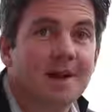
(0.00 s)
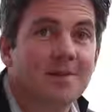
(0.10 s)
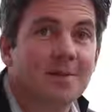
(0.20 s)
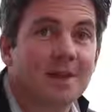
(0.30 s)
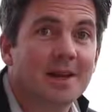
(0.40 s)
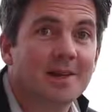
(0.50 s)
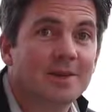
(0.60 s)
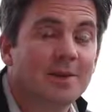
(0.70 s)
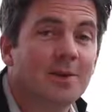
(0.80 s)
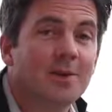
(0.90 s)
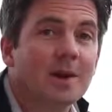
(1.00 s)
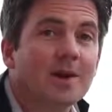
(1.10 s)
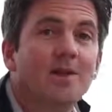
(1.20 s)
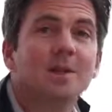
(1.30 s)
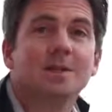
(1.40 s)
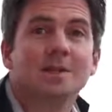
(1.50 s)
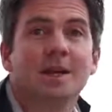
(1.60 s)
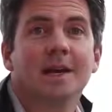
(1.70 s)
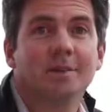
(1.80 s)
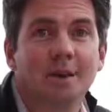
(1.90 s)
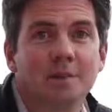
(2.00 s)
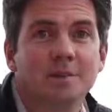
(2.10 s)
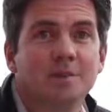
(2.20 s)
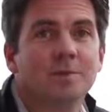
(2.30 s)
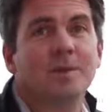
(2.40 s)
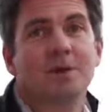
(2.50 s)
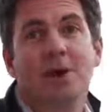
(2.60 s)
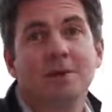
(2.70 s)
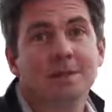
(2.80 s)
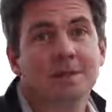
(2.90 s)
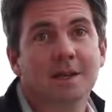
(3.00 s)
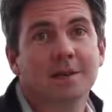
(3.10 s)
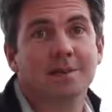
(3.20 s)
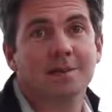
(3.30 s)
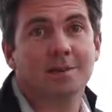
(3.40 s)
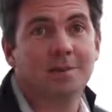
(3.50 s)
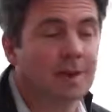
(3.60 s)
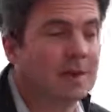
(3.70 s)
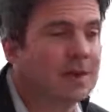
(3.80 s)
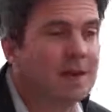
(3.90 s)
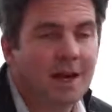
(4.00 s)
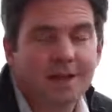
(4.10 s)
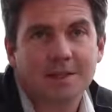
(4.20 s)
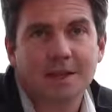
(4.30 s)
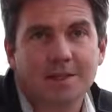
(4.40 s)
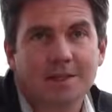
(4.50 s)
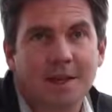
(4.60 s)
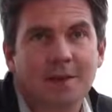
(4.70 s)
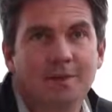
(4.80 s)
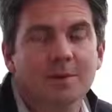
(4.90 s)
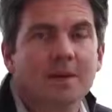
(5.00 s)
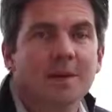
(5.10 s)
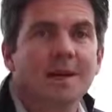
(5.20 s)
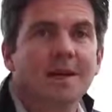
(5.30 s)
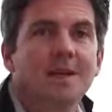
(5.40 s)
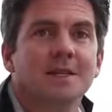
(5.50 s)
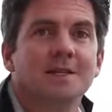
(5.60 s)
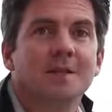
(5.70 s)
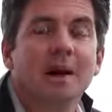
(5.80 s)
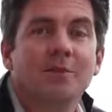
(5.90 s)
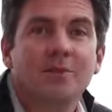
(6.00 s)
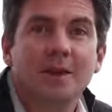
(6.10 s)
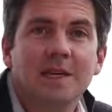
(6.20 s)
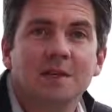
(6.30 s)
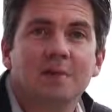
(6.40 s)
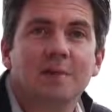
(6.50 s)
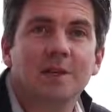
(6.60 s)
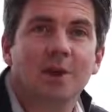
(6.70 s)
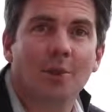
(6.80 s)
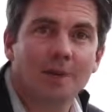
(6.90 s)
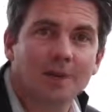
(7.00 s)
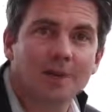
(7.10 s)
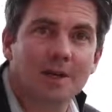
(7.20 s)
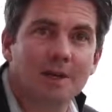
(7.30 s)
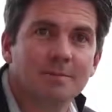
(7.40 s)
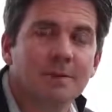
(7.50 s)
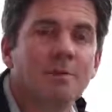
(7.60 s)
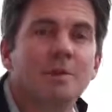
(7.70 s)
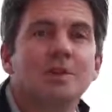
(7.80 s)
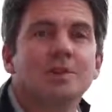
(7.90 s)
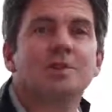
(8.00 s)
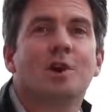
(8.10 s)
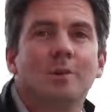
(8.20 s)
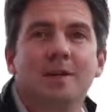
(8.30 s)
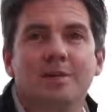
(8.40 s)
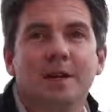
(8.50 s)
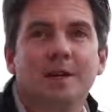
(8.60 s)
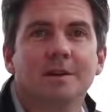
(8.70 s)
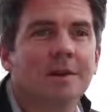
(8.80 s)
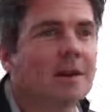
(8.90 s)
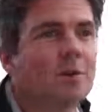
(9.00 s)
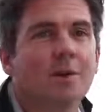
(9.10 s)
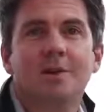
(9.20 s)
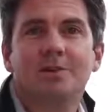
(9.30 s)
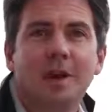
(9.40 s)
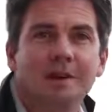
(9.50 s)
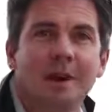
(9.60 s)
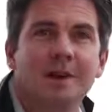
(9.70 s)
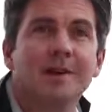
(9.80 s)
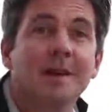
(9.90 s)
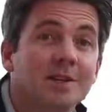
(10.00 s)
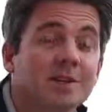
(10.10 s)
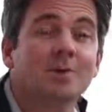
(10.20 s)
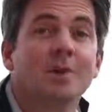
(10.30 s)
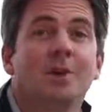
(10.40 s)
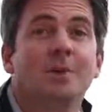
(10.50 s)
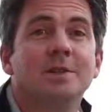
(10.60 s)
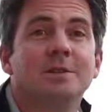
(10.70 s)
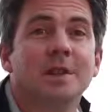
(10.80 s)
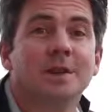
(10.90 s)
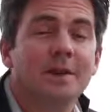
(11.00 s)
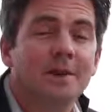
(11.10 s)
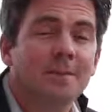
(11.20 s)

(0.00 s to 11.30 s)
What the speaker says: Hey everybody, so one of the questions I get the most, it's one of the comments I get the most as well, and it's understandable, is about fees when you're copy trading. People who are just copy trading, they don't want to trade manually, they just want to copy trade.